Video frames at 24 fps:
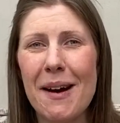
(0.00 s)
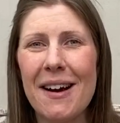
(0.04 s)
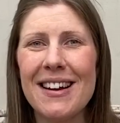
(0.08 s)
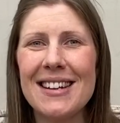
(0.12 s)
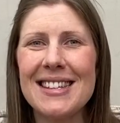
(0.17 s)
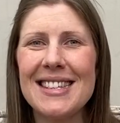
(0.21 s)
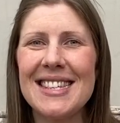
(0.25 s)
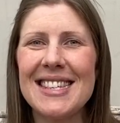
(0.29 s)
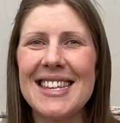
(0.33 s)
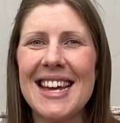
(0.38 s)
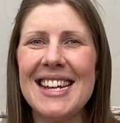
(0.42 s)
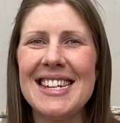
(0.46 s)

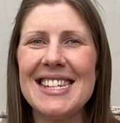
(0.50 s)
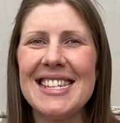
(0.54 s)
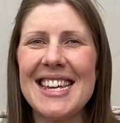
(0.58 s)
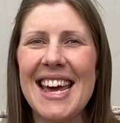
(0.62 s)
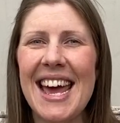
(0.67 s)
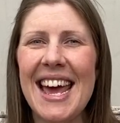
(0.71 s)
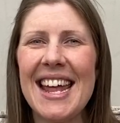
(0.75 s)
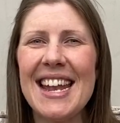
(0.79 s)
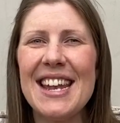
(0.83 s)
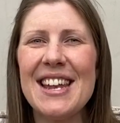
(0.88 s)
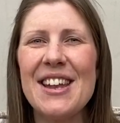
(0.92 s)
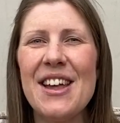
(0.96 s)
parents sent
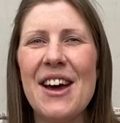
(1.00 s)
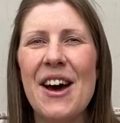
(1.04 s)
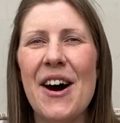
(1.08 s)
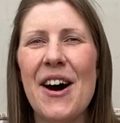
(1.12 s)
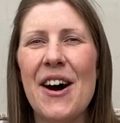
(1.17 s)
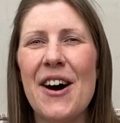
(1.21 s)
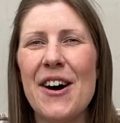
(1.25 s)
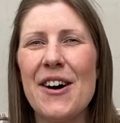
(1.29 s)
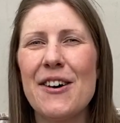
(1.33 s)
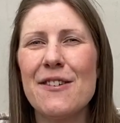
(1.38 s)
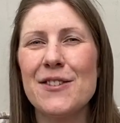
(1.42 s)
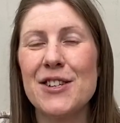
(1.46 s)
in
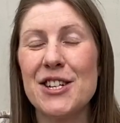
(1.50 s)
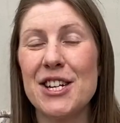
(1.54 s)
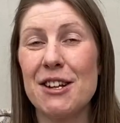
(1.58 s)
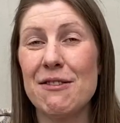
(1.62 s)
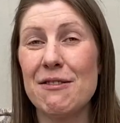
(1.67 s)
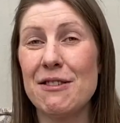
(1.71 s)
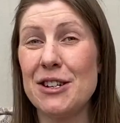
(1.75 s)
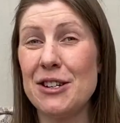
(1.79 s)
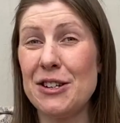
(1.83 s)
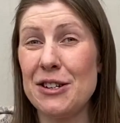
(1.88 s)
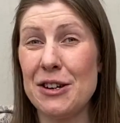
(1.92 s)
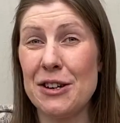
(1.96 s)
of
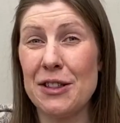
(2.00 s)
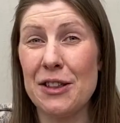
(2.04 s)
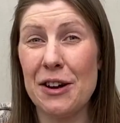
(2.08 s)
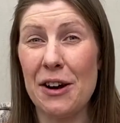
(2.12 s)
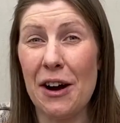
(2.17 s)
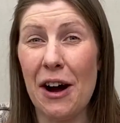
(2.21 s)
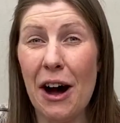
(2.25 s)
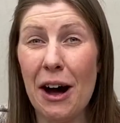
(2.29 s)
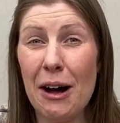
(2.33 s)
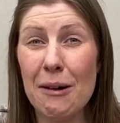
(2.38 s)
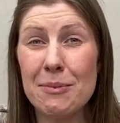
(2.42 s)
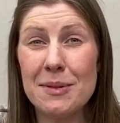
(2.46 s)
children doing
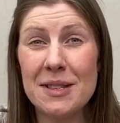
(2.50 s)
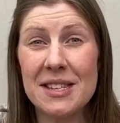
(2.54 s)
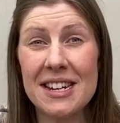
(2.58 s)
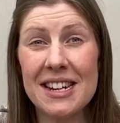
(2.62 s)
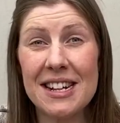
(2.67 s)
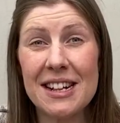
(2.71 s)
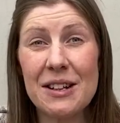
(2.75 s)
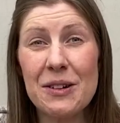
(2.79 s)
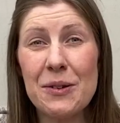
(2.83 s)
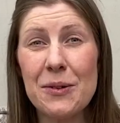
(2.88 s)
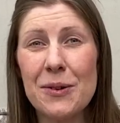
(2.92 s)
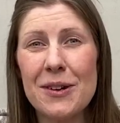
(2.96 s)
their
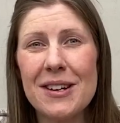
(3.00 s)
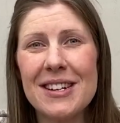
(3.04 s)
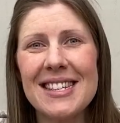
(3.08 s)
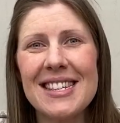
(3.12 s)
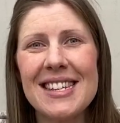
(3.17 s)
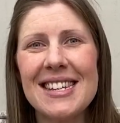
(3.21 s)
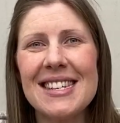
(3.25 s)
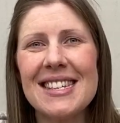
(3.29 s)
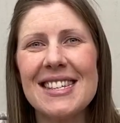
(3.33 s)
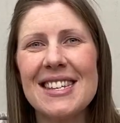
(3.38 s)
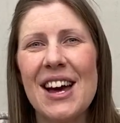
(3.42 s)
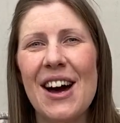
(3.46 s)
obstacle
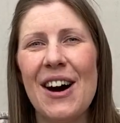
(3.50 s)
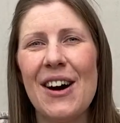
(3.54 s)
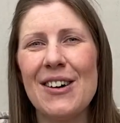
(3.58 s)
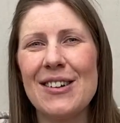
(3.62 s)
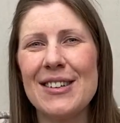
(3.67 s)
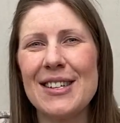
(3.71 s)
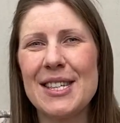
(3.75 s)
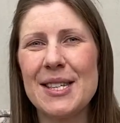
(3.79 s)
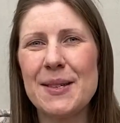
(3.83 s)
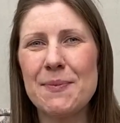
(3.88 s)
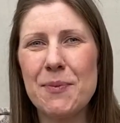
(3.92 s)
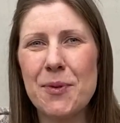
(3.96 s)
courses
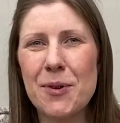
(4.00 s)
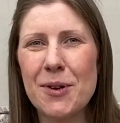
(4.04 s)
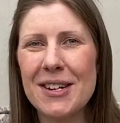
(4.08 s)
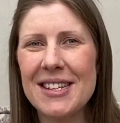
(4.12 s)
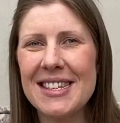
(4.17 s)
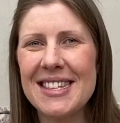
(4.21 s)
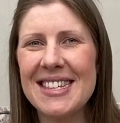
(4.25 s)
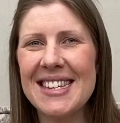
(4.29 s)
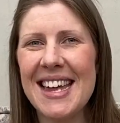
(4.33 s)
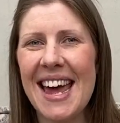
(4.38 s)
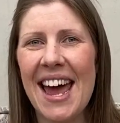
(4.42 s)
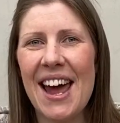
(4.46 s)
on
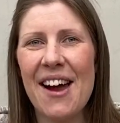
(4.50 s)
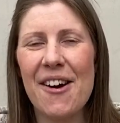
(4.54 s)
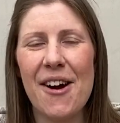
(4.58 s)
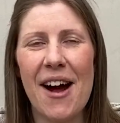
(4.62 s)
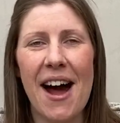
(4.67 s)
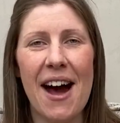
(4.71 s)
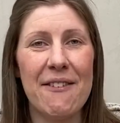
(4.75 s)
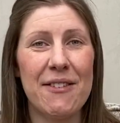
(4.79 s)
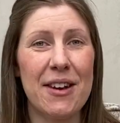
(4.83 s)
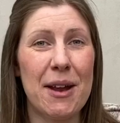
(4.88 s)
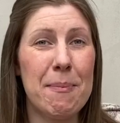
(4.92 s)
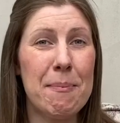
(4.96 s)
sports day or
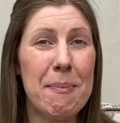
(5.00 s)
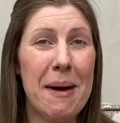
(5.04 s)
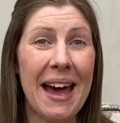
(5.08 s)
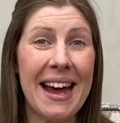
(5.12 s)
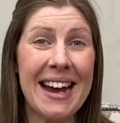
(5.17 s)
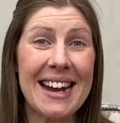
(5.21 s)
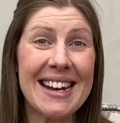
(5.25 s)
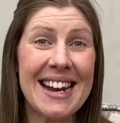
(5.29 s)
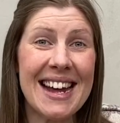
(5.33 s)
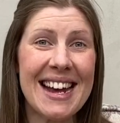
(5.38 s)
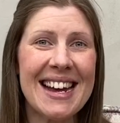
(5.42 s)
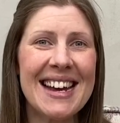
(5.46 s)
having a
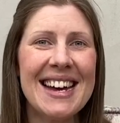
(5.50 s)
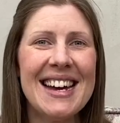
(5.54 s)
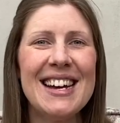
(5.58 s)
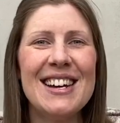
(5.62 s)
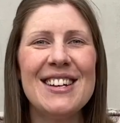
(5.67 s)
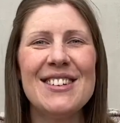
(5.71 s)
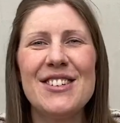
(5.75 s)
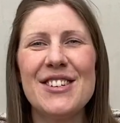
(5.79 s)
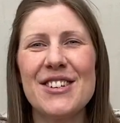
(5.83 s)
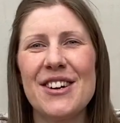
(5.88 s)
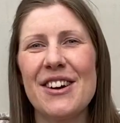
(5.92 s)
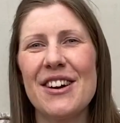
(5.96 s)
picnic
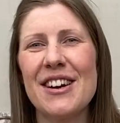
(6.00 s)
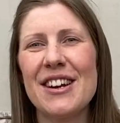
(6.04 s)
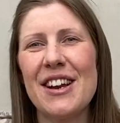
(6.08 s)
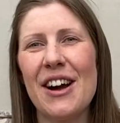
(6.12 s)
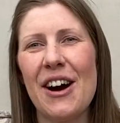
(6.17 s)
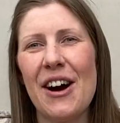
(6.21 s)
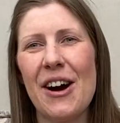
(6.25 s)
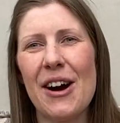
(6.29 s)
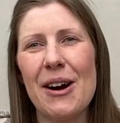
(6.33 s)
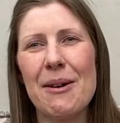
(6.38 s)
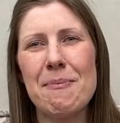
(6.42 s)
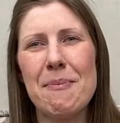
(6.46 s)
during
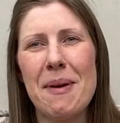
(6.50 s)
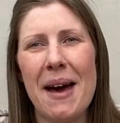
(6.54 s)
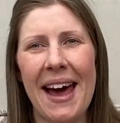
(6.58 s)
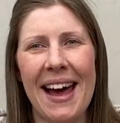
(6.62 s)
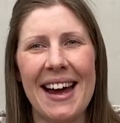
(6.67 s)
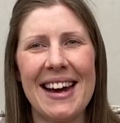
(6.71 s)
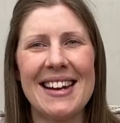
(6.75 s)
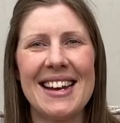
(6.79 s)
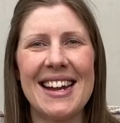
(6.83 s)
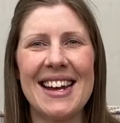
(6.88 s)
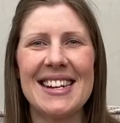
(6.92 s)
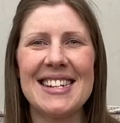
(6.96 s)
our
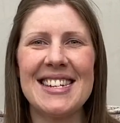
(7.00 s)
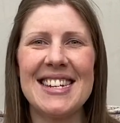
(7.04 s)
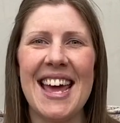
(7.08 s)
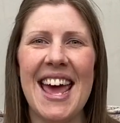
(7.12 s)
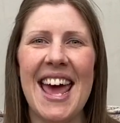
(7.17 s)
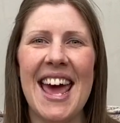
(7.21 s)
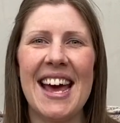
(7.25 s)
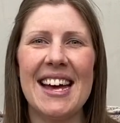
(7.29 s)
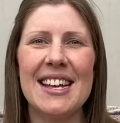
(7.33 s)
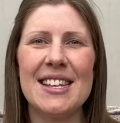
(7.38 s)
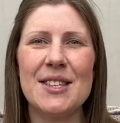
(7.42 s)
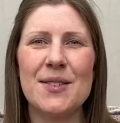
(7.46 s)
picnic
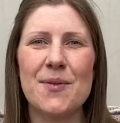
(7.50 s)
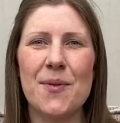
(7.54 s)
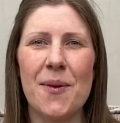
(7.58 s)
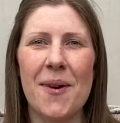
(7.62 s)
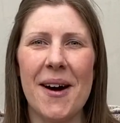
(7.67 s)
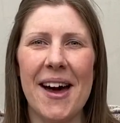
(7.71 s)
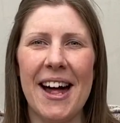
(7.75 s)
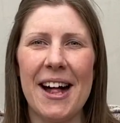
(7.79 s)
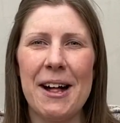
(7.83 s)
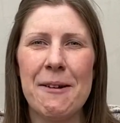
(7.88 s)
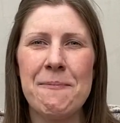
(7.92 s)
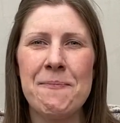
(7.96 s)
day as
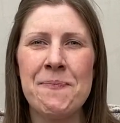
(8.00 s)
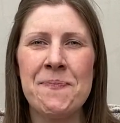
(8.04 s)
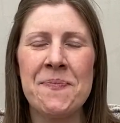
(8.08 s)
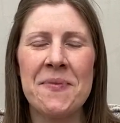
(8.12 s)
well.